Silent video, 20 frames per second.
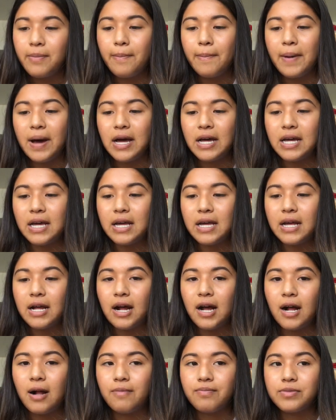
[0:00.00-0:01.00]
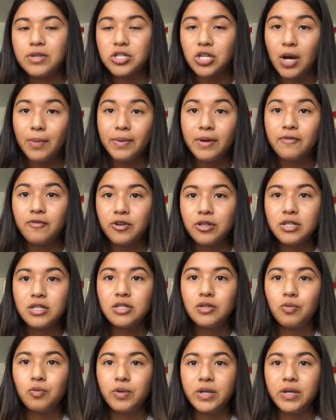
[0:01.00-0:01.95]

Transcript: But the topic for this